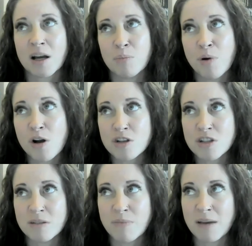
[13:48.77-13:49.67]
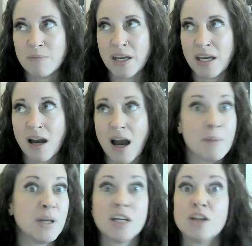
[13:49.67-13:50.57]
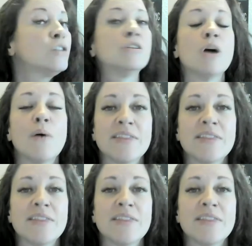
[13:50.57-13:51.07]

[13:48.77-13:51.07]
A compulsion might be, I'm going to